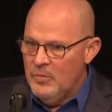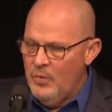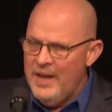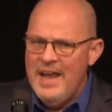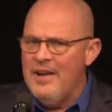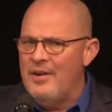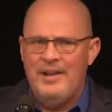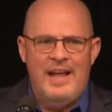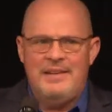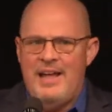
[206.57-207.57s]
We ain't gonna
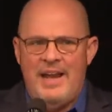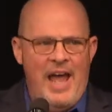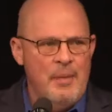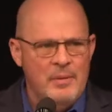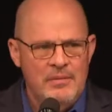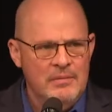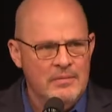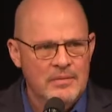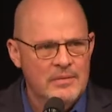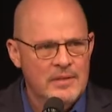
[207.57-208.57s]
let that happen.
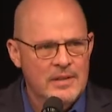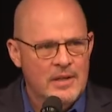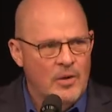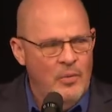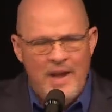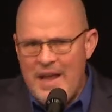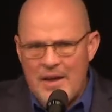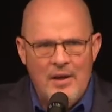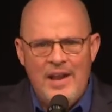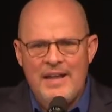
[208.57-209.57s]
We ain't
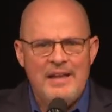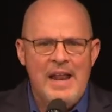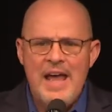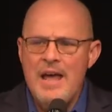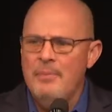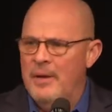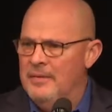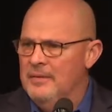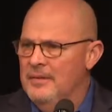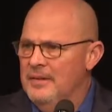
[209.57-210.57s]
gonna let that happen.
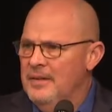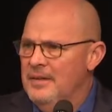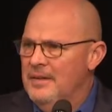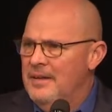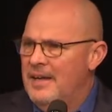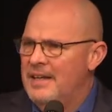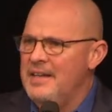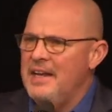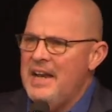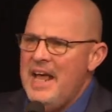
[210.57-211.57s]
And
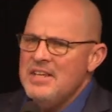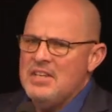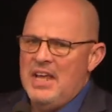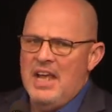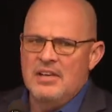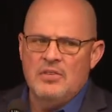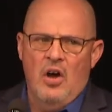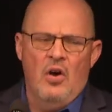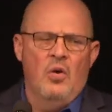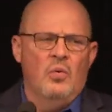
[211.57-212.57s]
then the next thing is,
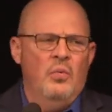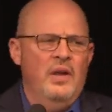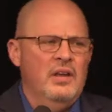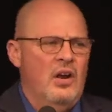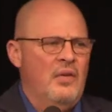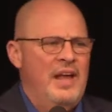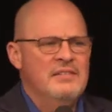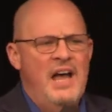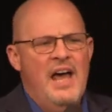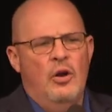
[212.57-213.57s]
that
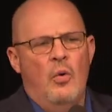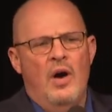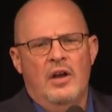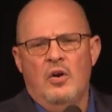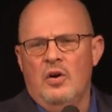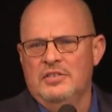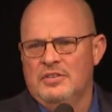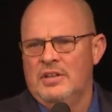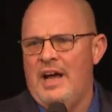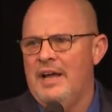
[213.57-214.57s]
Title I costs
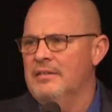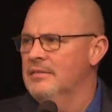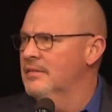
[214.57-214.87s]
a lot.